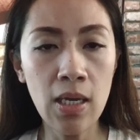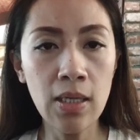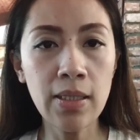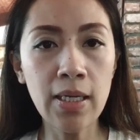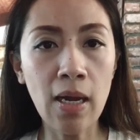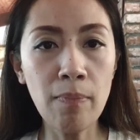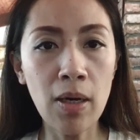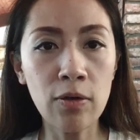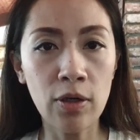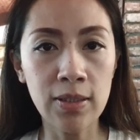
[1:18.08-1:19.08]
They come
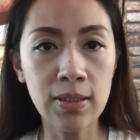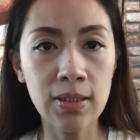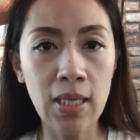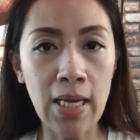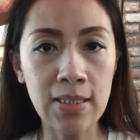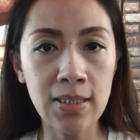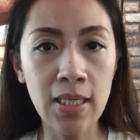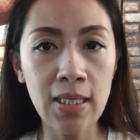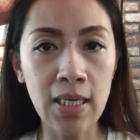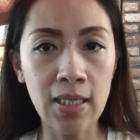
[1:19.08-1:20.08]
across as
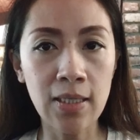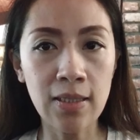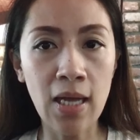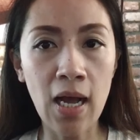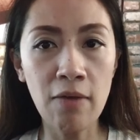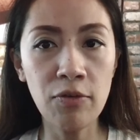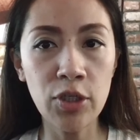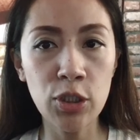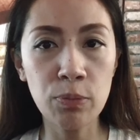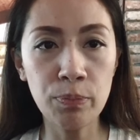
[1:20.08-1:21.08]
thinking that the
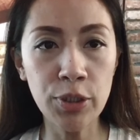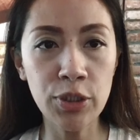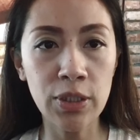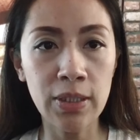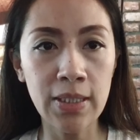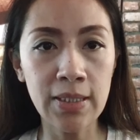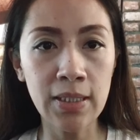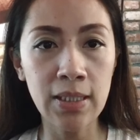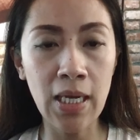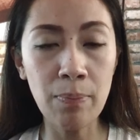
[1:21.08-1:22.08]
average person is
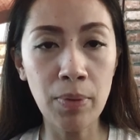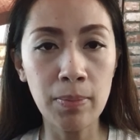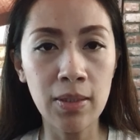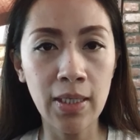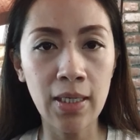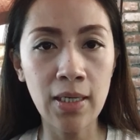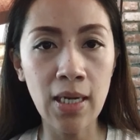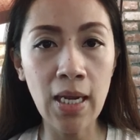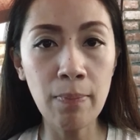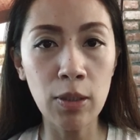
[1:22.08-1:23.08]
incapable and
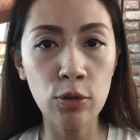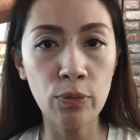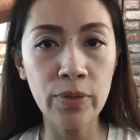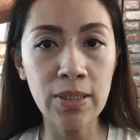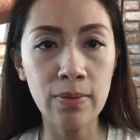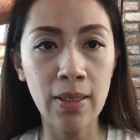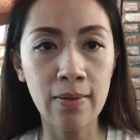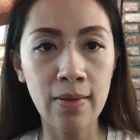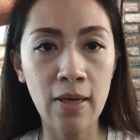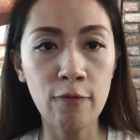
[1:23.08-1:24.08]
unable to reason
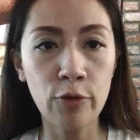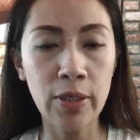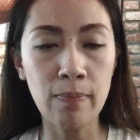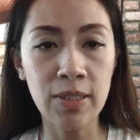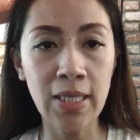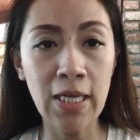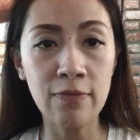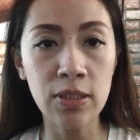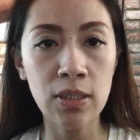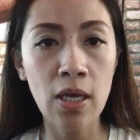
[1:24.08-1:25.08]
and think for
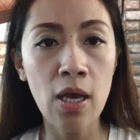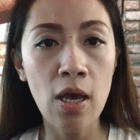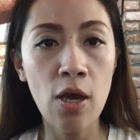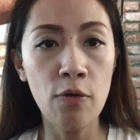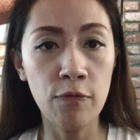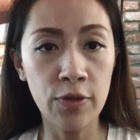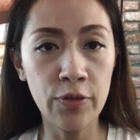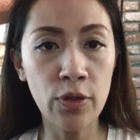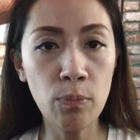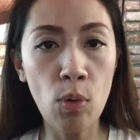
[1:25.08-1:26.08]
themselves.
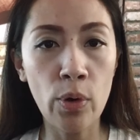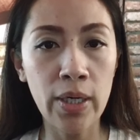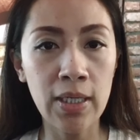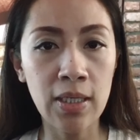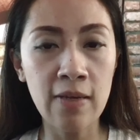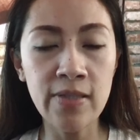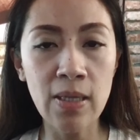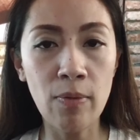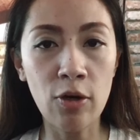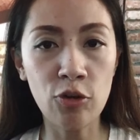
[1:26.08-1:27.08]
Furthermore, it gives
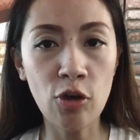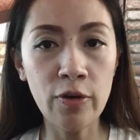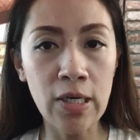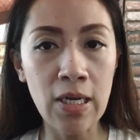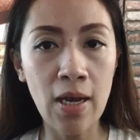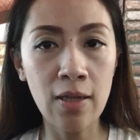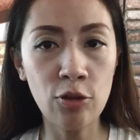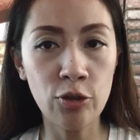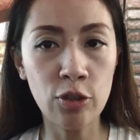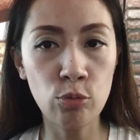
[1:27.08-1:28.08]
them authority
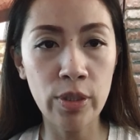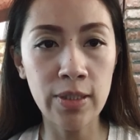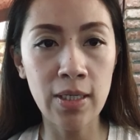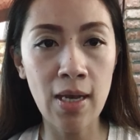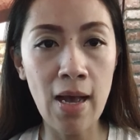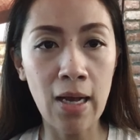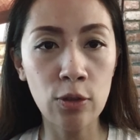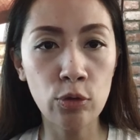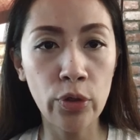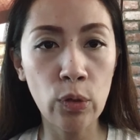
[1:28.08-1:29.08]
under the Tracing
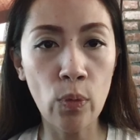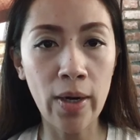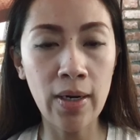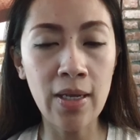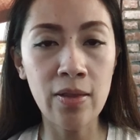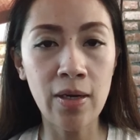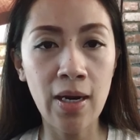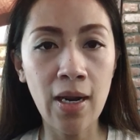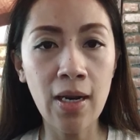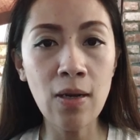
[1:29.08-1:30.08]
Act to require either
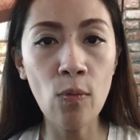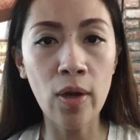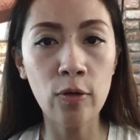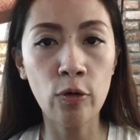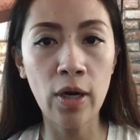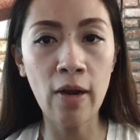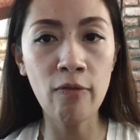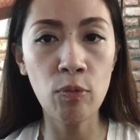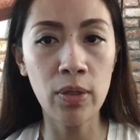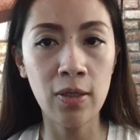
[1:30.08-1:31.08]
anyone or
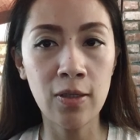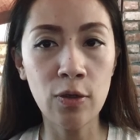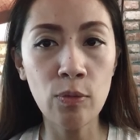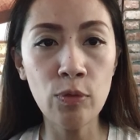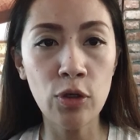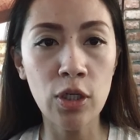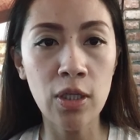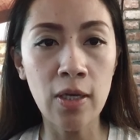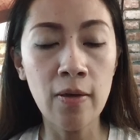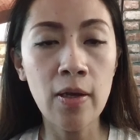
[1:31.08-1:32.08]
everyone in the community